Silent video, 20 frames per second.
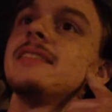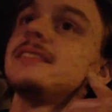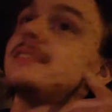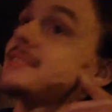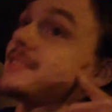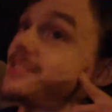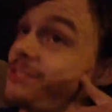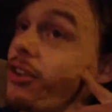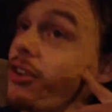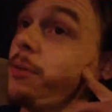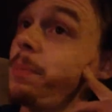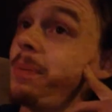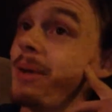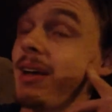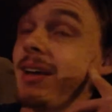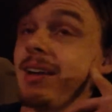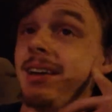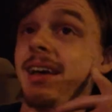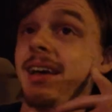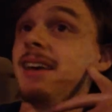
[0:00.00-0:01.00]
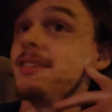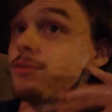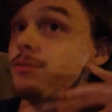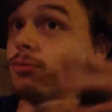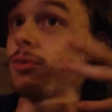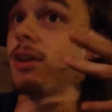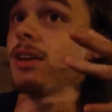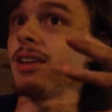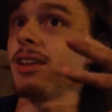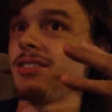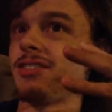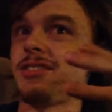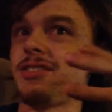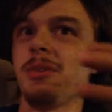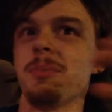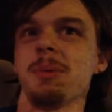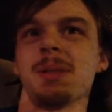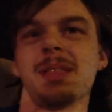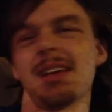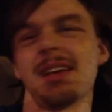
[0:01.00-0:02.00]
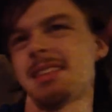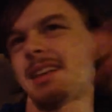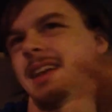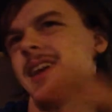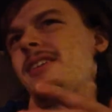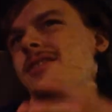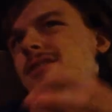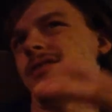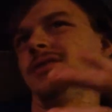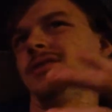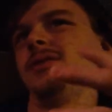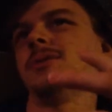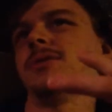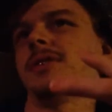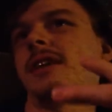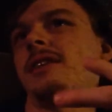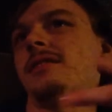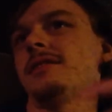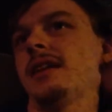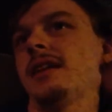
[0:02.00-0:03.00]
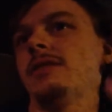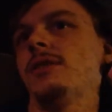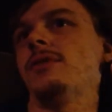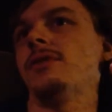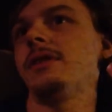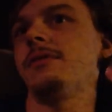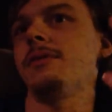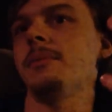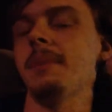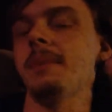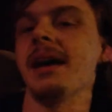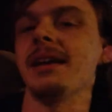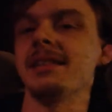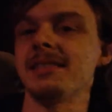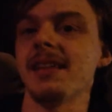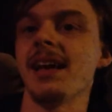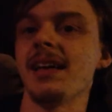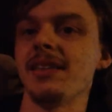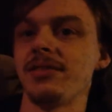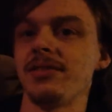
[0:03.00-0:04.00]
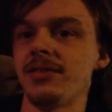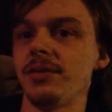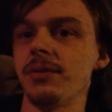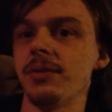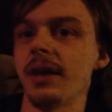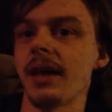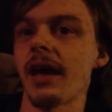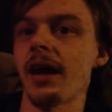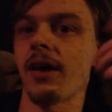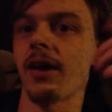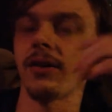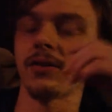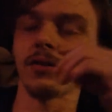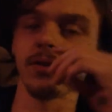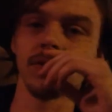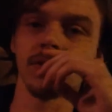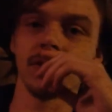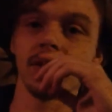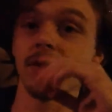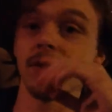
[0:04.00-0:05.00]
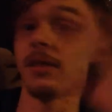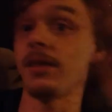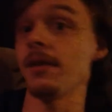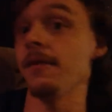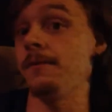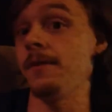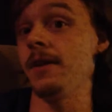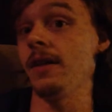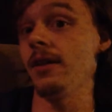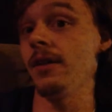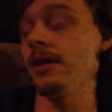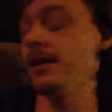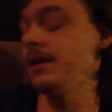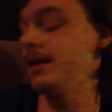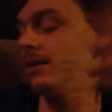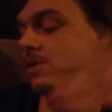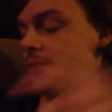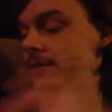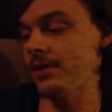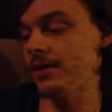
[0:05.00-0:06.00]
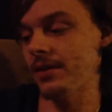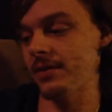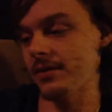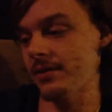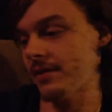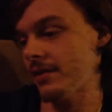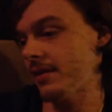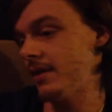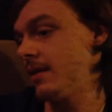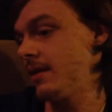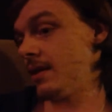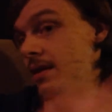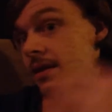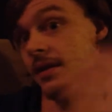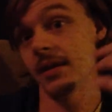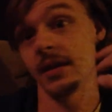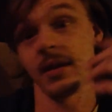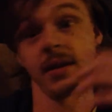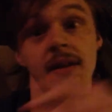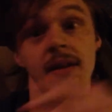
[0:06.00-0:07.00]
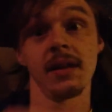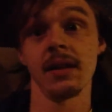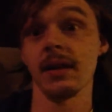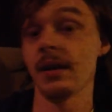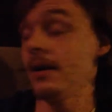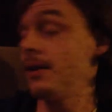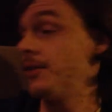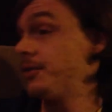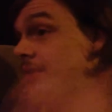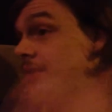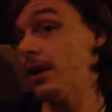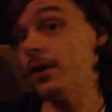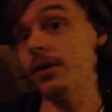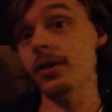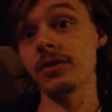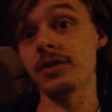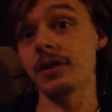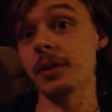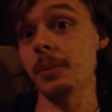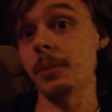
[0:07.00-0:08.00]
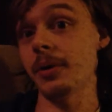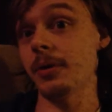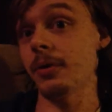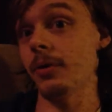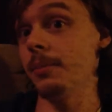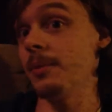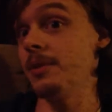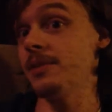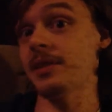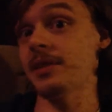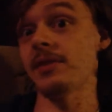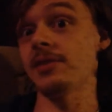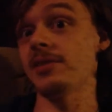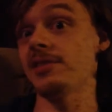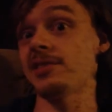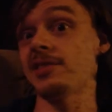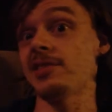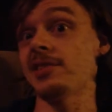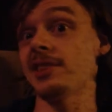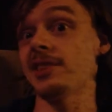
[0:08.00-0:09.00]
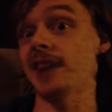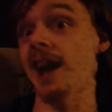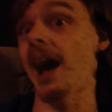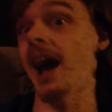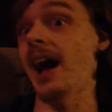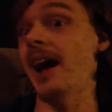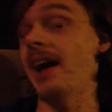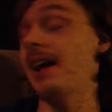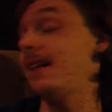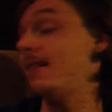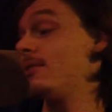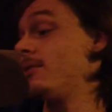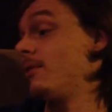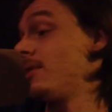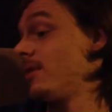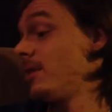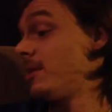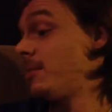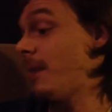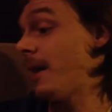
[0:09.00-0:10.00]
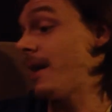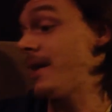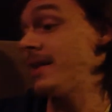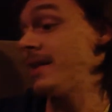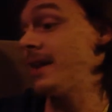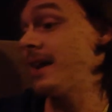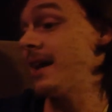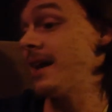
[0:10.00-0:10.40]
stupid. It's really stupid. Like, the characters do things that don't even make sense to the characters. The villain is just stereotypical misunderstood guy, really, by the